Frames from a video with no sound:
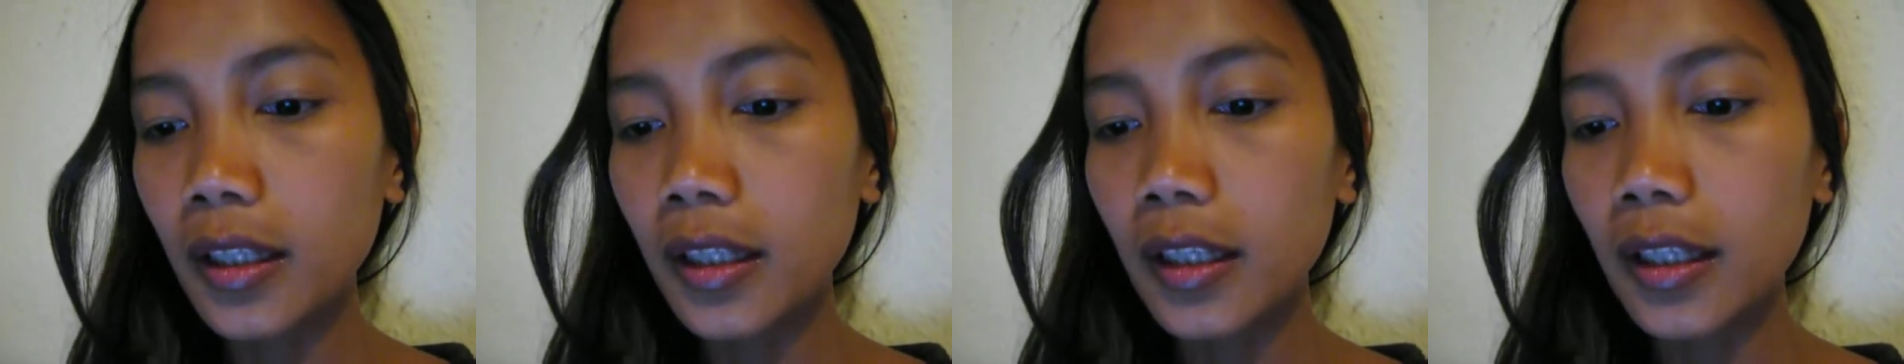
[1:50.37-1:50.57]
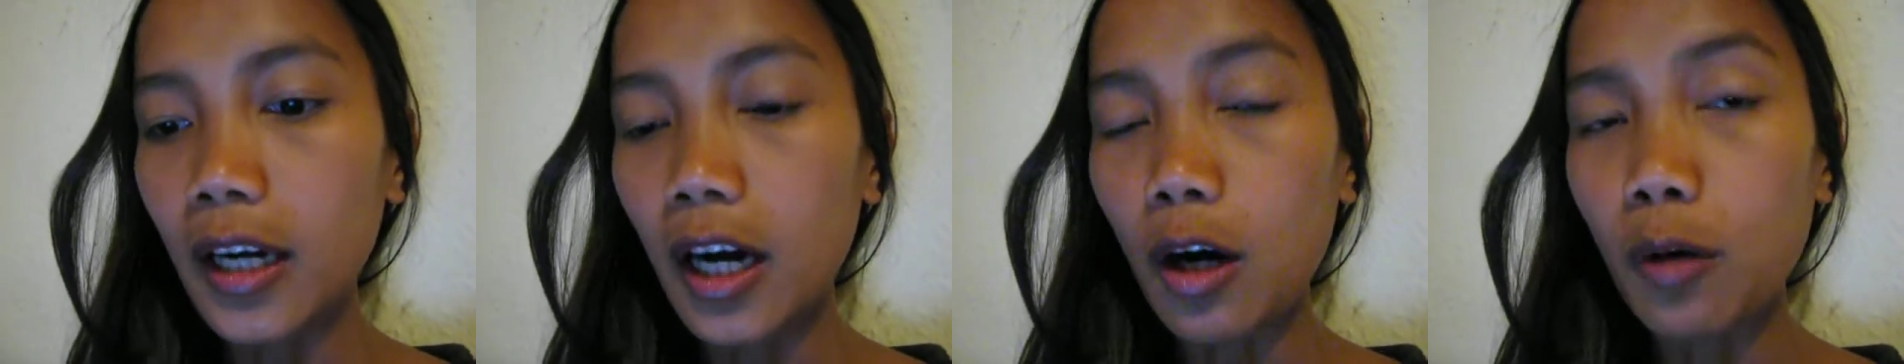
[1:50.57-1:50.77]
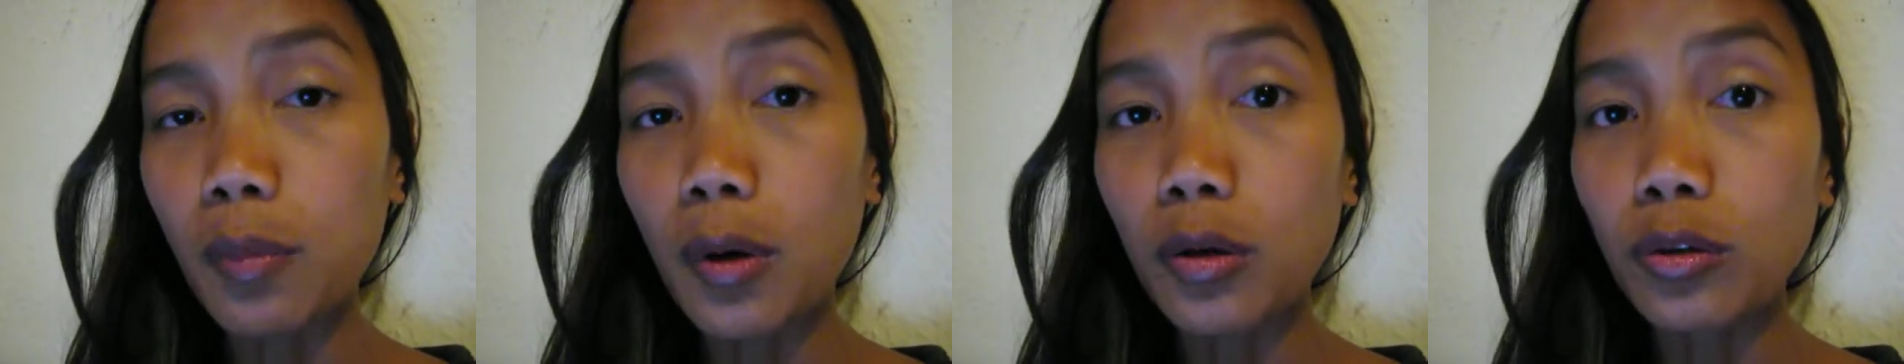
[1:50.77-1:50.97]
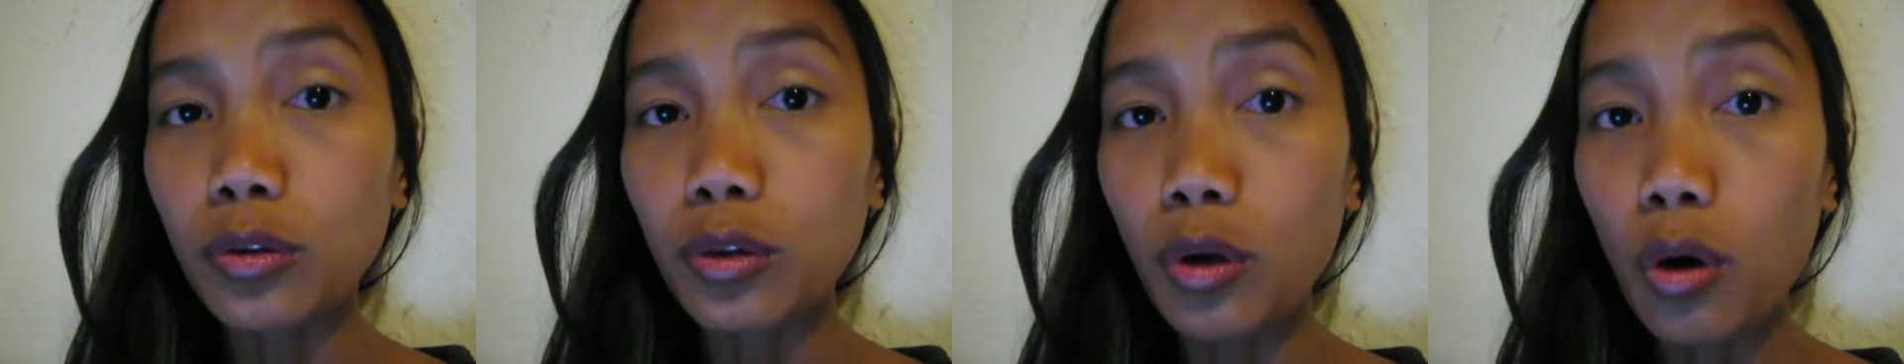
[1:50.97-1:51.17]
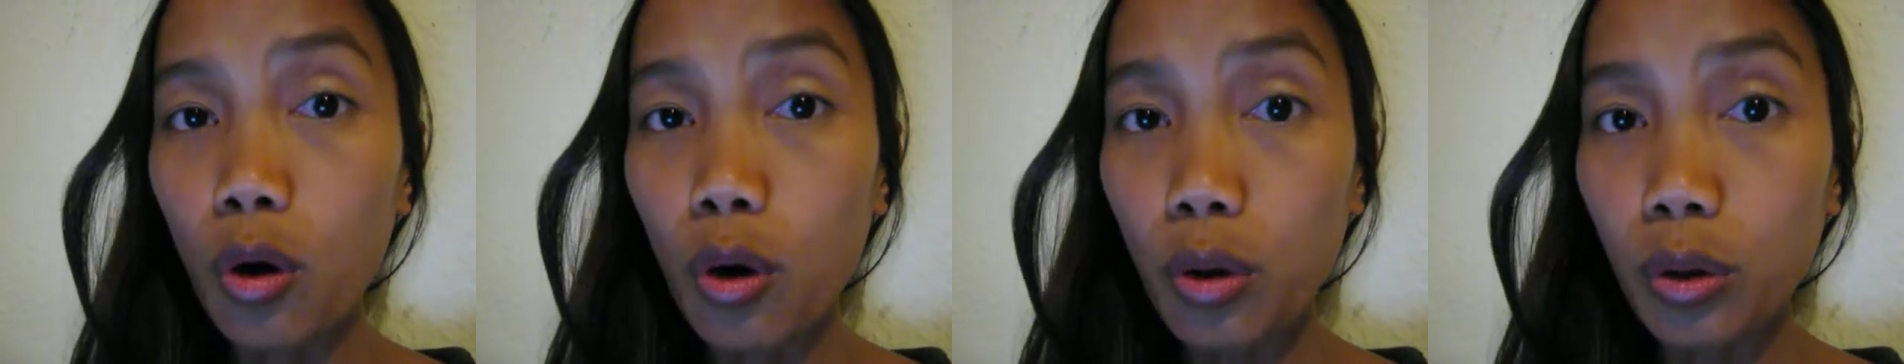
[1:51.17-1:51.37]
How about
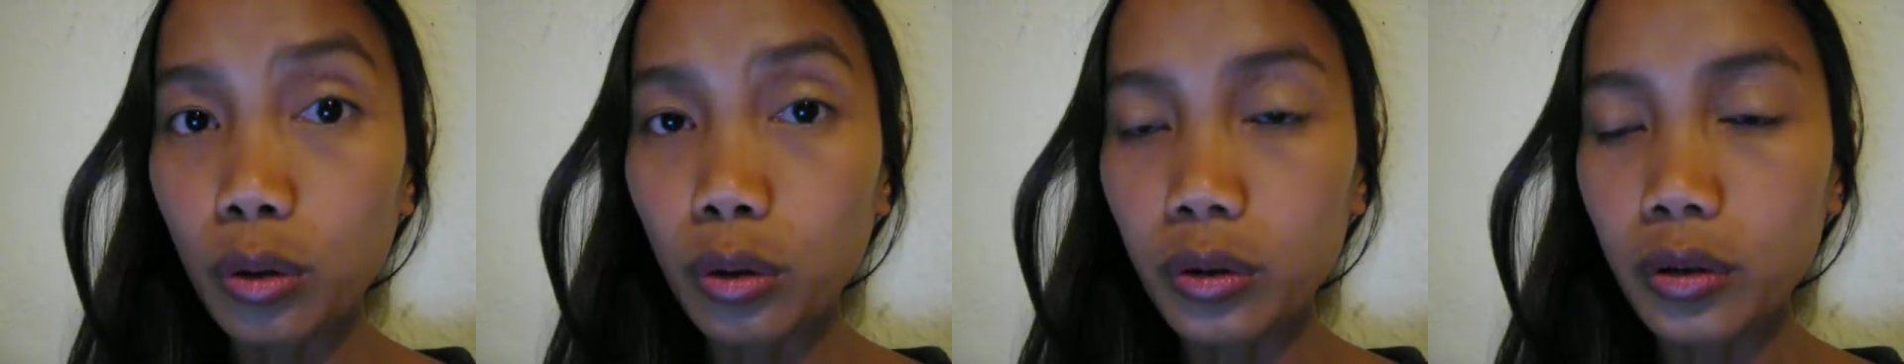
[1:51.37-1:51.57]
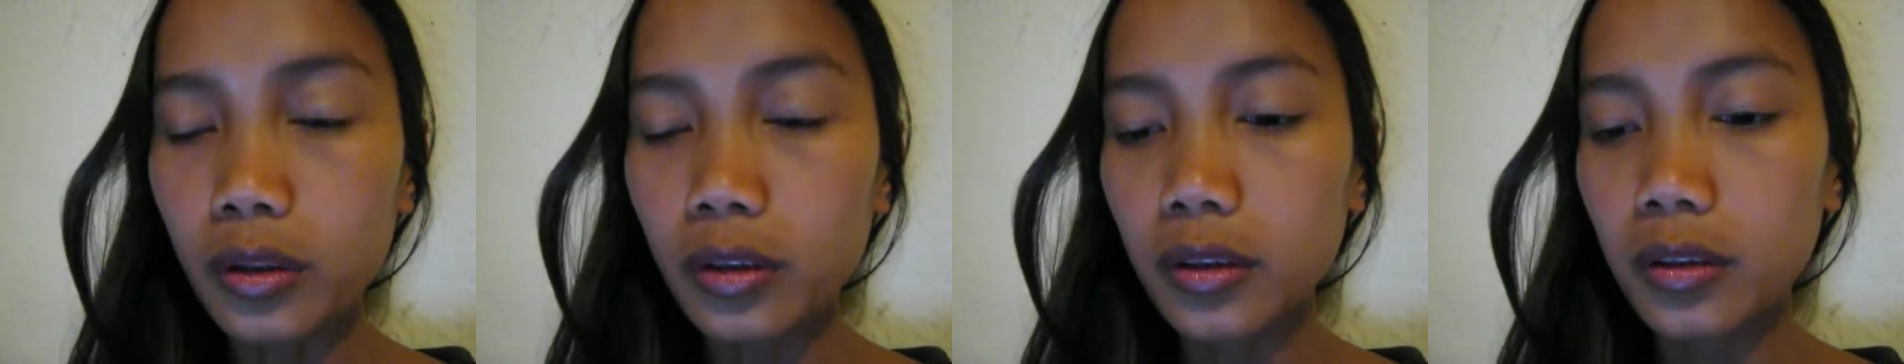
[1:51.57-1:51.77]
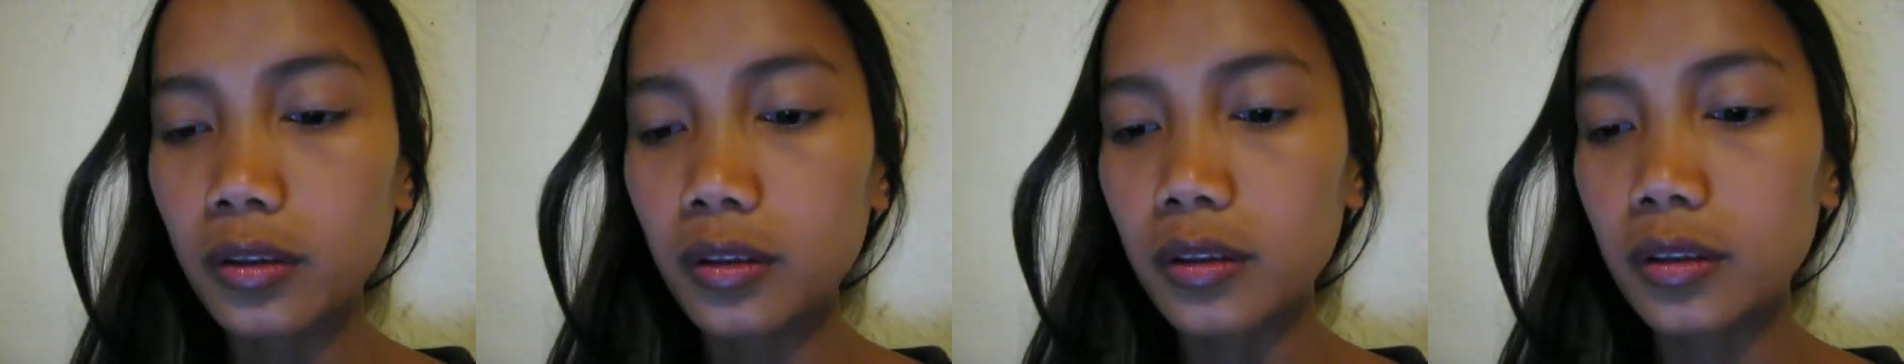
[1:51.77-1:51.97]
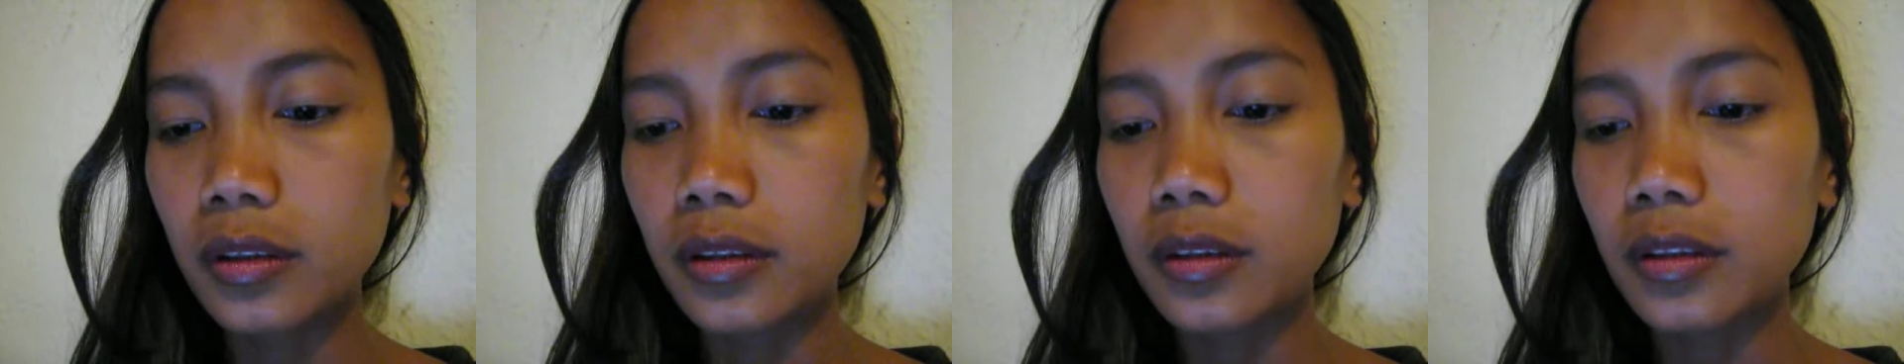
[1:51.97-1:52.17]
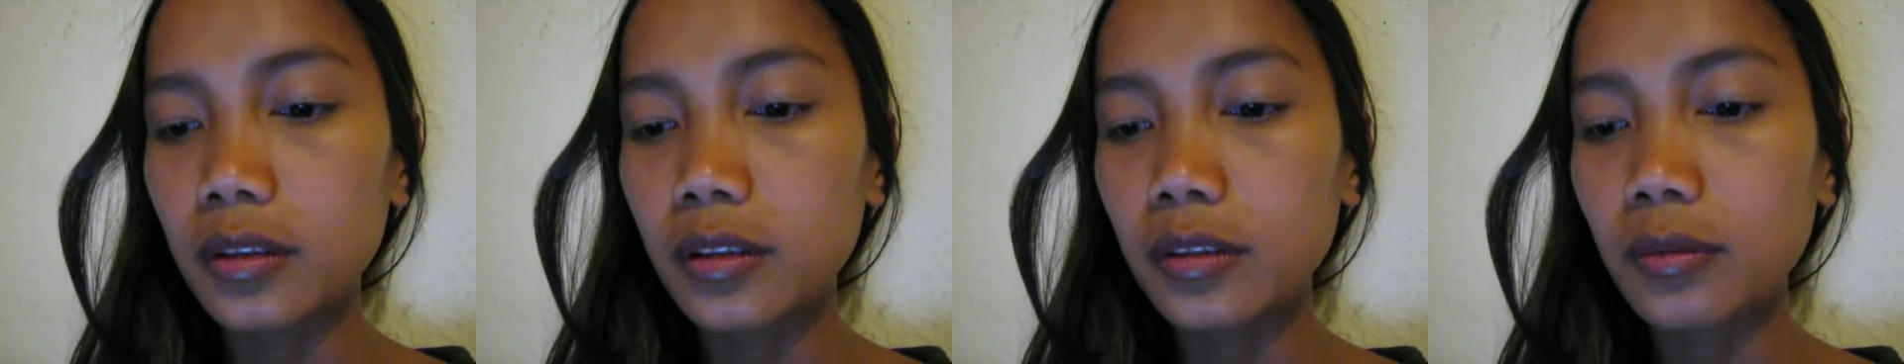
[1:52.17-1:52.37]
cold?
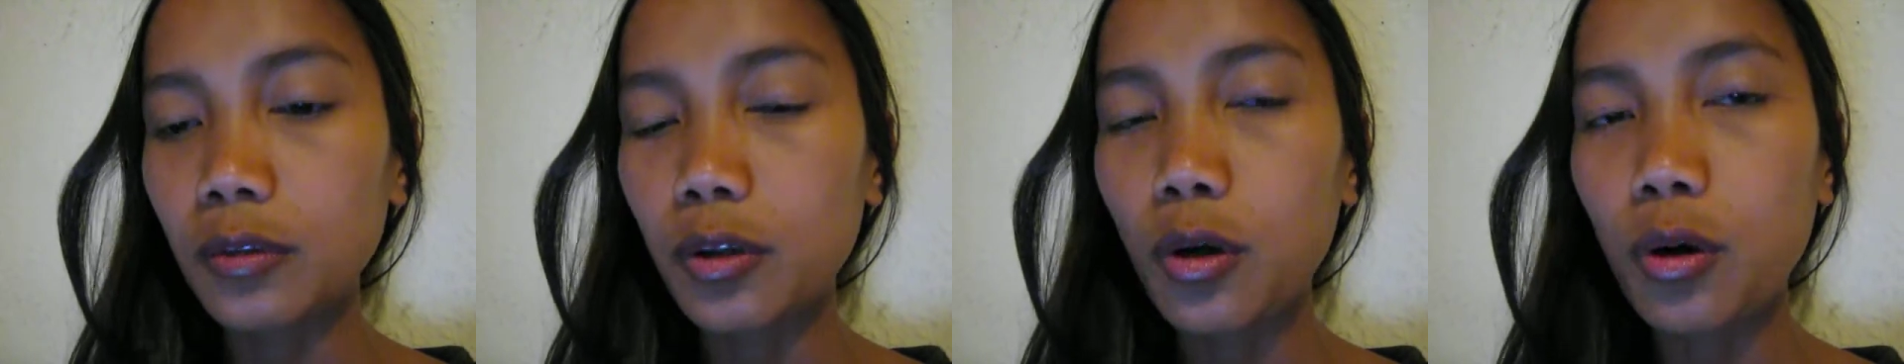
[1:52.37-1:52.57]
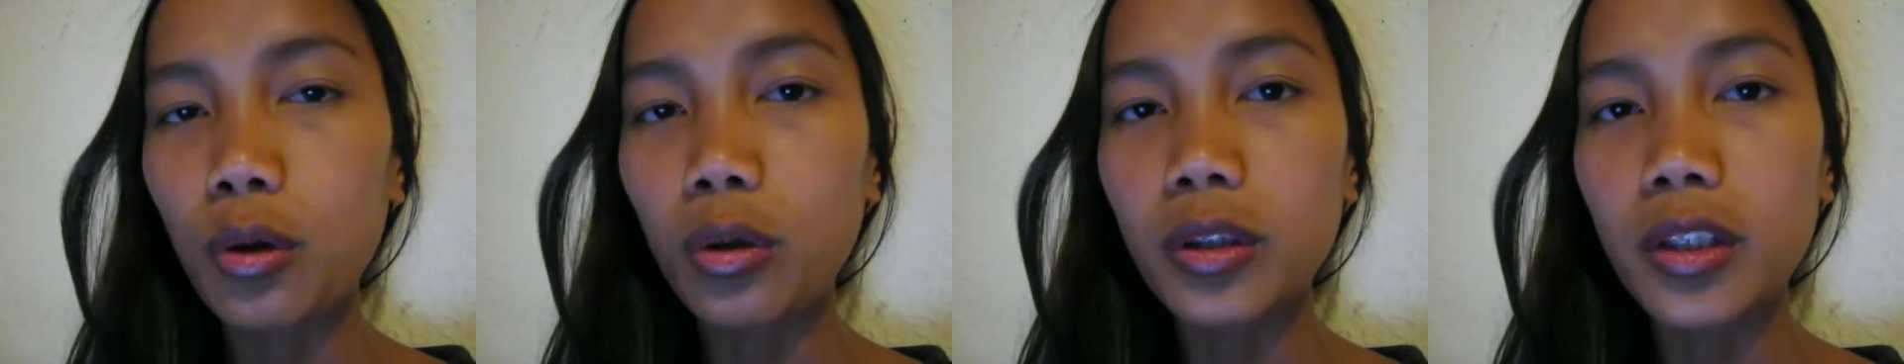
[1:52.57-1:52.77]
Cold